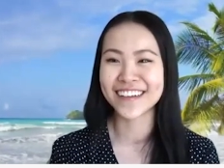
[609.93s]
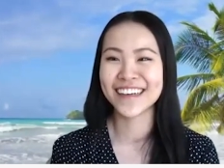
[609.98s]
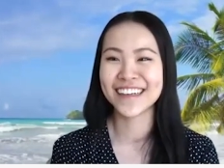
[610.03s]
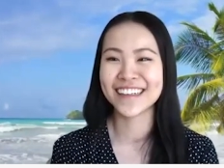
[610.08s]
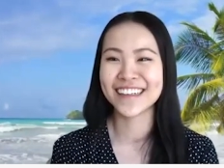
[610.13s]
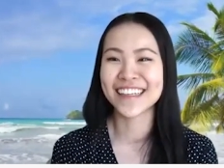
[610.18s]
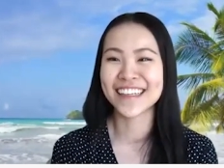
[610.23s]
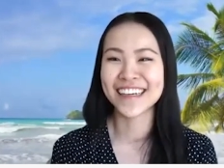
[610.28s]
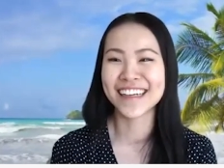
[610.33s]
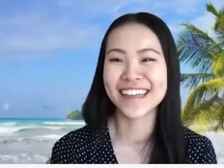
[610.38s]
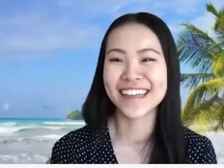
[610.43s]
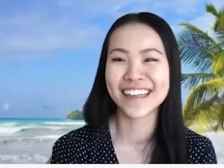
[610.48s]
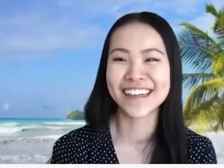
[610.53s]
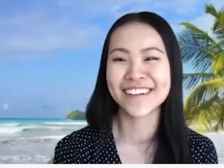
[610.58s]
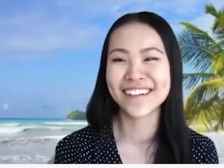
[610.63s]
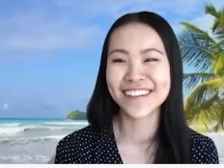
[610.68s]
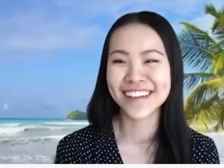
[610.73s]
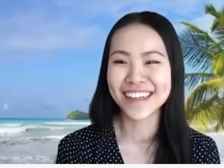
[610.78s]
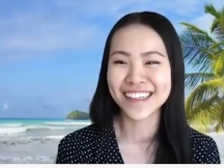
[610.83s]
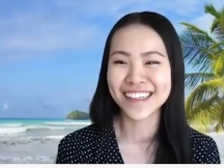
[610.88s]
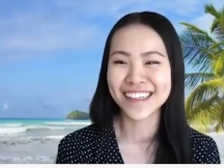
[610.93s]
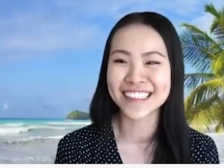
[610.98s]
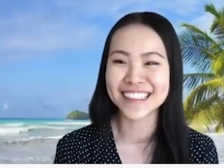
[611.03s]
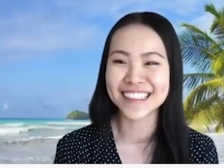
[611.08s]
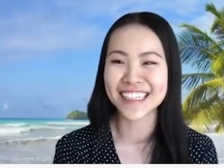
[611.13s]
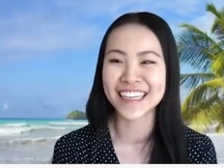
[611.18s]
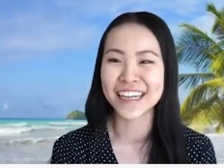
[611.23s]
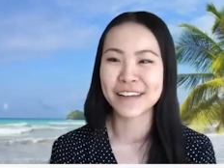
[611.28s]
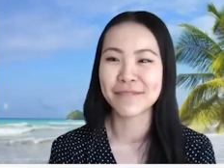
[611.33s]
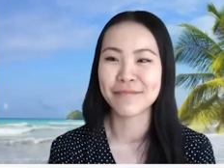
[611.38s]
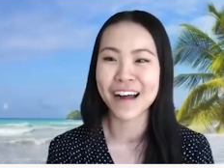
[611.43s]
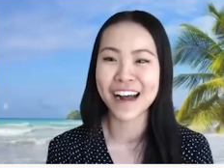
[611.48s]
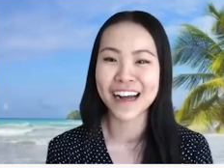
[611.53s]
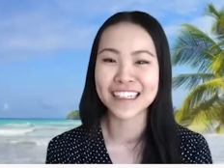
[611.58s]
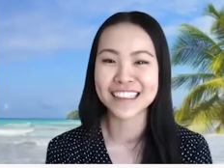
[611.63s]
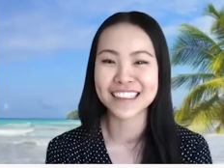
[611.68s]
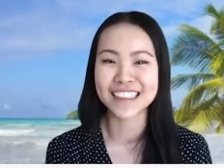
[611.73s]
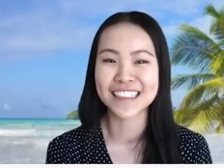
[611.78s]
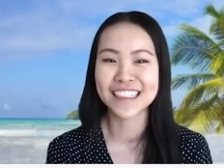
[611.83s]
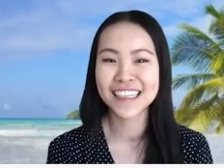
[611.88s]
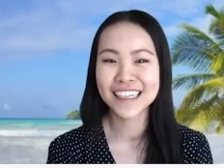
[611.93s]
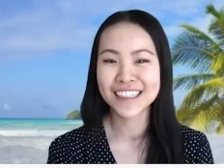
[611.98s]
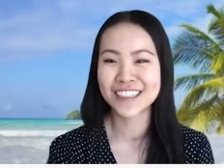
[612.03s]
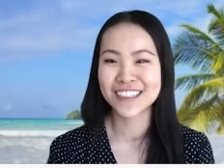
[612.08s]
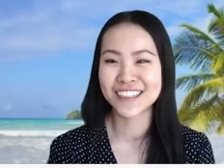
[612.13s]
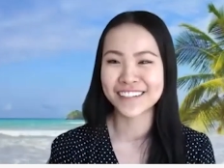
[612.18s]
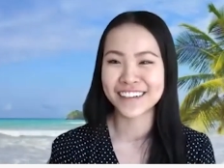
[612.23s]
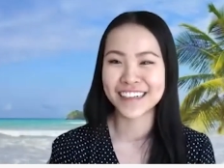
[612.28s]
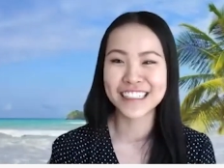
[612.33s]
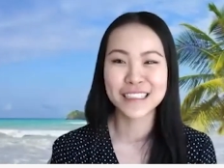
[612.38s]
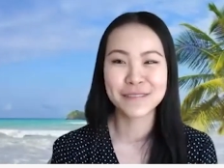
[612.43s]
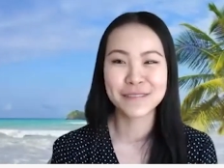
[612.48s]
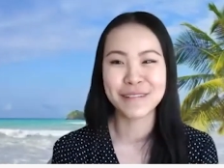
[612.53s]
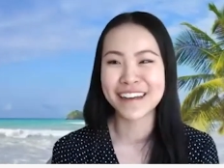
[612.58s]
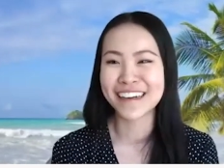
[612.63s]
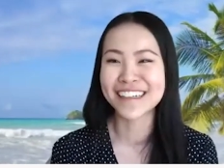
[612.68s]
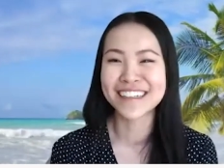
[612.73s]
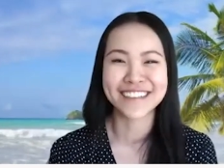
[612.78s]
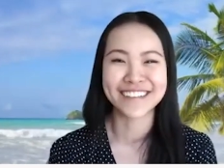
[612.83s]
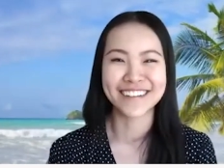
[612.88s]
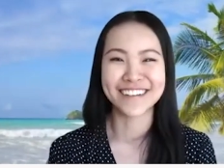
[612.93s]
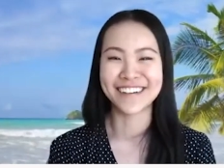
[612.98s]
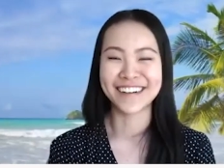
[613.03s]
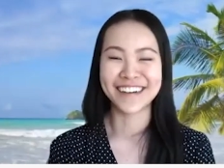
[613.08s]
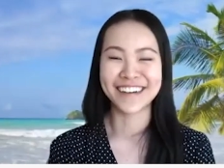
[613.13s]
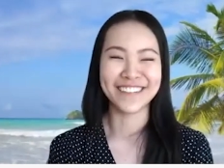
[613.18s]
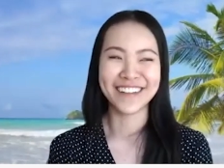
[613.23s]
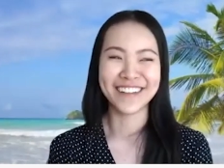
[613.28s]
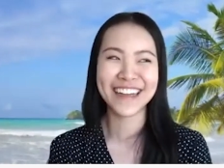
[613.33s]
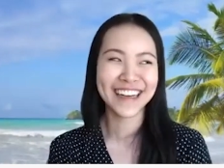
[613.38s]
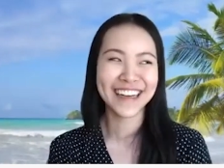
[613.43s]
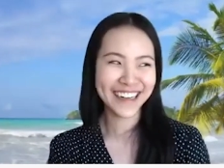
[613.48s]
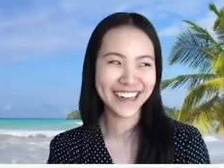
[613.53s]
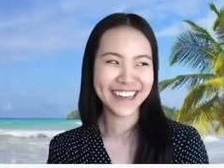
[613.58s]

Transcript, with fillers: and it's like the only test you can pass is true spectrum. and I'm like,